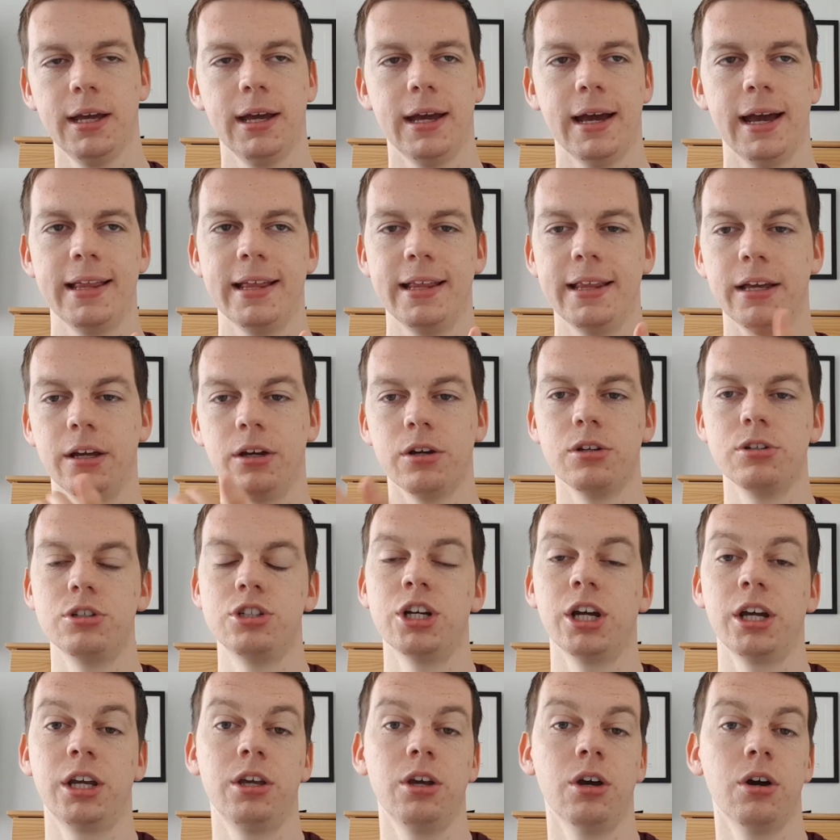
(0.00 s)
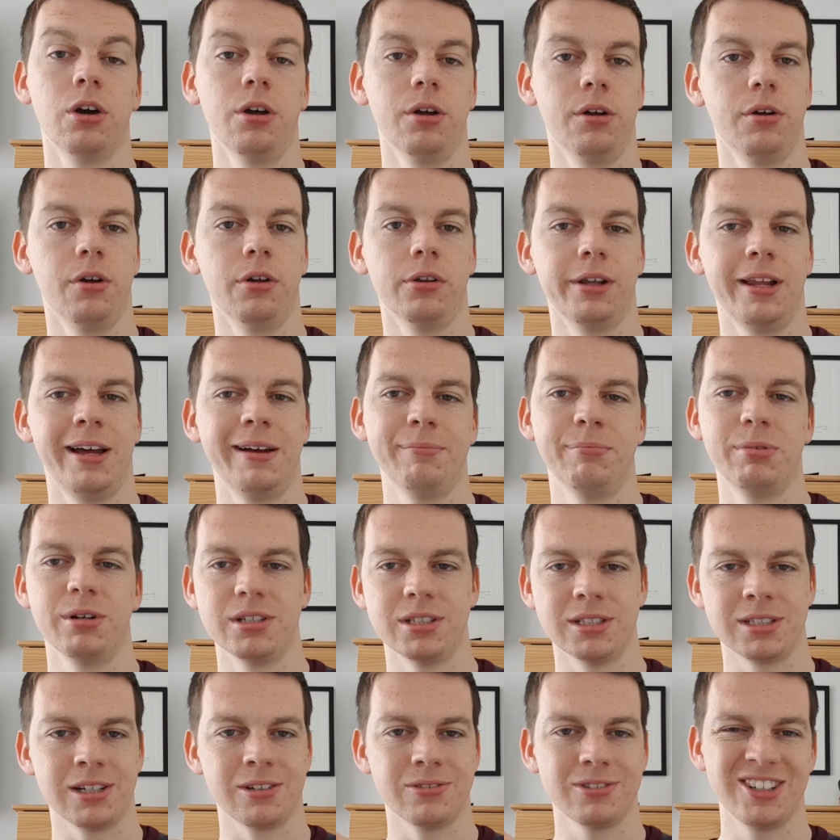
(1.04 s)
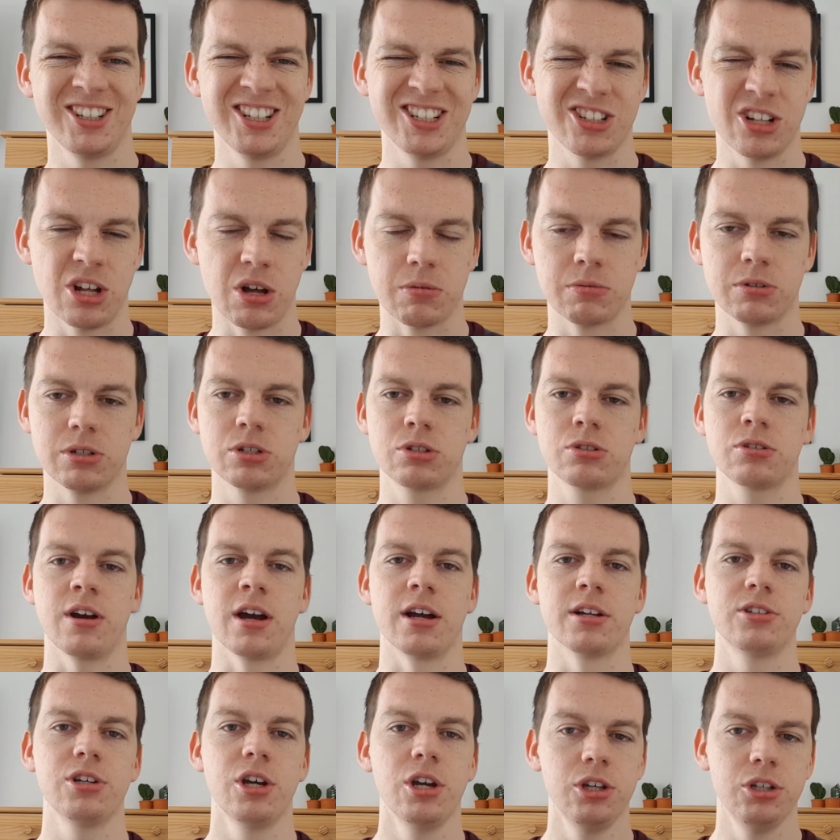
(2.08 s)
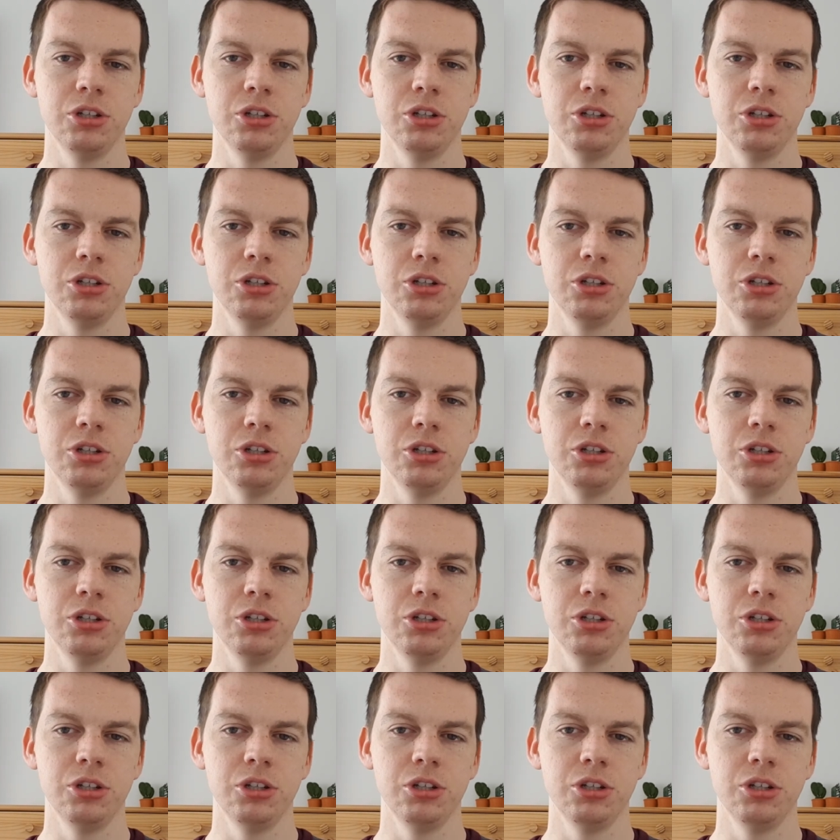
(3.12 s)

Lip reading: and then they go and check your online presence out, it's not up to scratch,